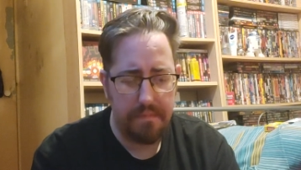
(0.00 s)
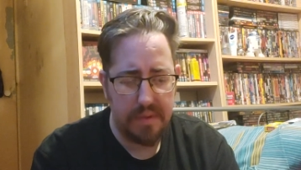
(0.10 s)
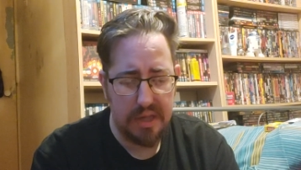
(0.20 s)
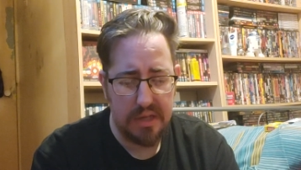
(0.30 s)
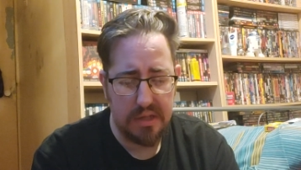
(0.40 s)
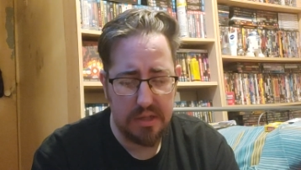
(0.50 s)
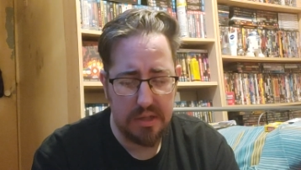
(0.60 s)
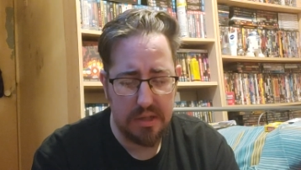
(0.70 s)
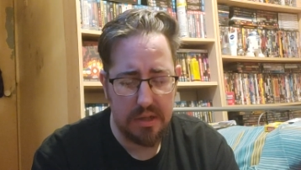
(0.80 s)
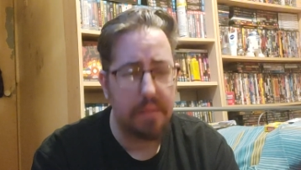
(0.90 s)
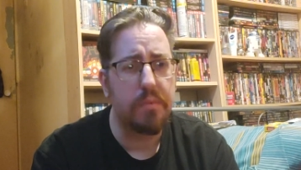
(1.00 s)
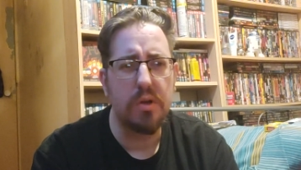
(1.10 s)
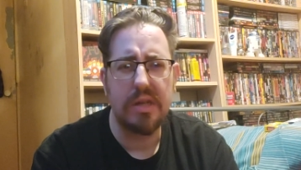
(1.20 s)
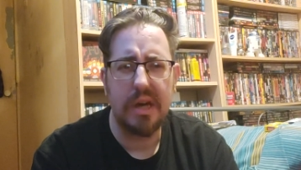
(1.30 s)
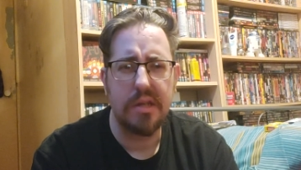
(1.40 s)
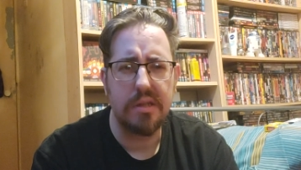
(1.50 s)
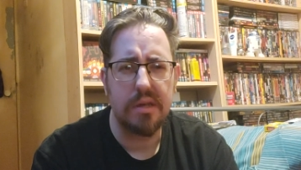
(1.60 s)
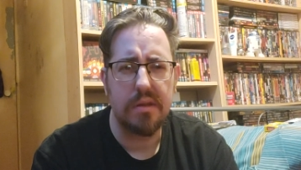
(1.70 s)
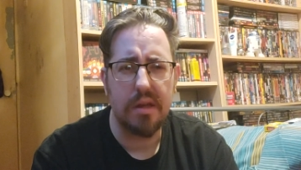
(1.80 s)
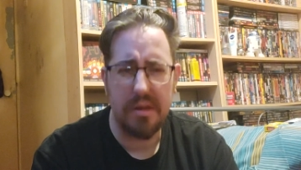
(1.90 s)
this and Bernie Casey.
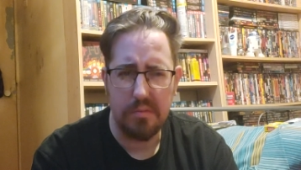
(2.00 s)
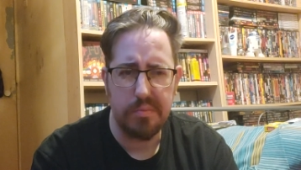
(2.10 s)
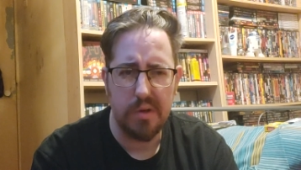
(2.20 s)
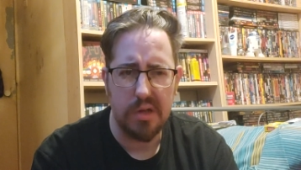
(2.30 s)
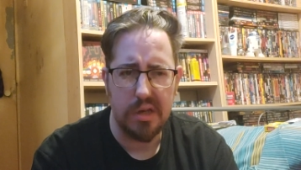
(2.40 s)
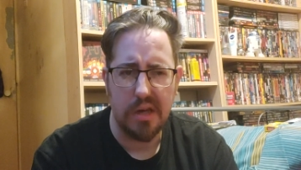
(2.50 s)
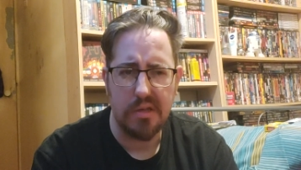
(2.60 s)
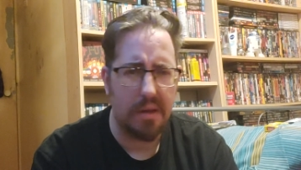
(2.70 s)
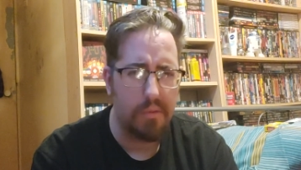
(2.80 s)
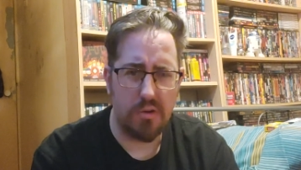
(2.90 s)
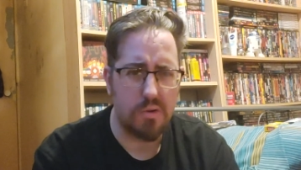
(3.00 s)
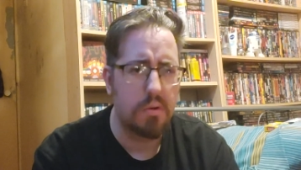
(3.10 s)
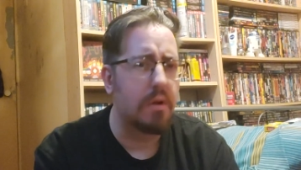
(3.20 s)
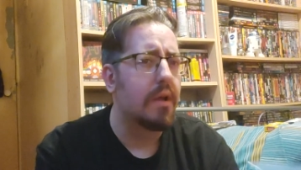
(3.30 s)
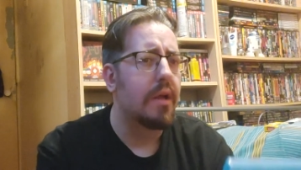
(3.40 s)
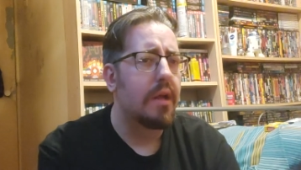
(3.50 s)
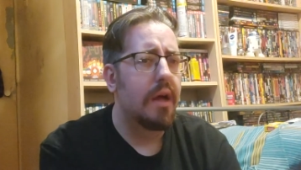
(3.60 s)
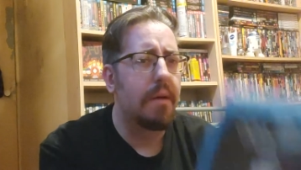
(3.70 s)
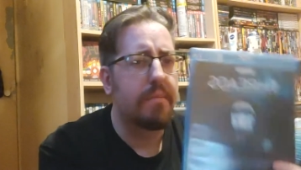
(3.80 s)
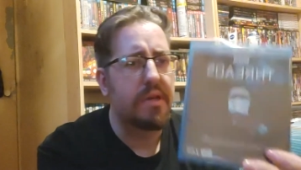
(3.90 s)
I think it was Bernie Casey. I'm not sure.
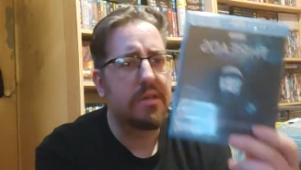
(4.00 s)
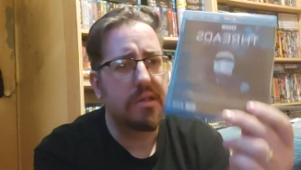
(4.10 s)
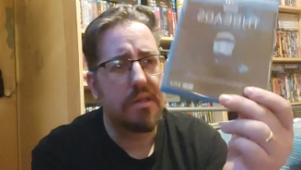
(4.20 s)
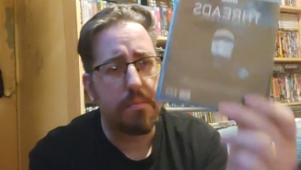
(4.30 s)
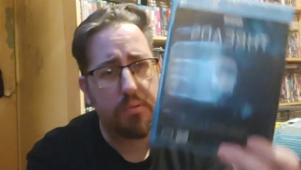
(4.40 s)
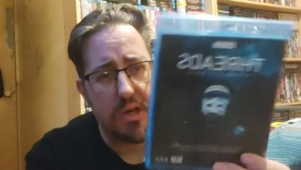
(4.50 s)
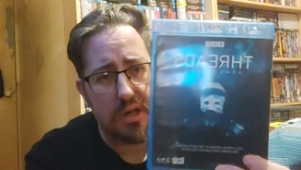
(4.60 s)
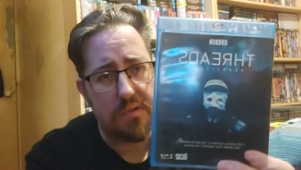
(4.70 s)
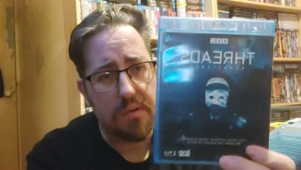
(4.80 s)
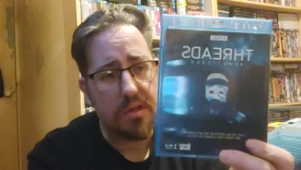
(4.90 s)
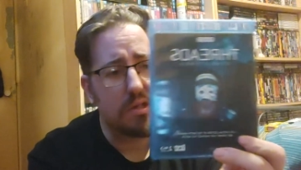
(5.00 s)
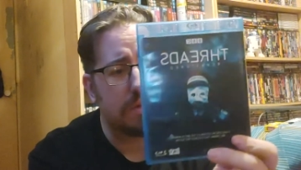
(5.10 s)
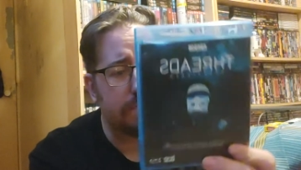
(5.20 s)
This is the British one. This is the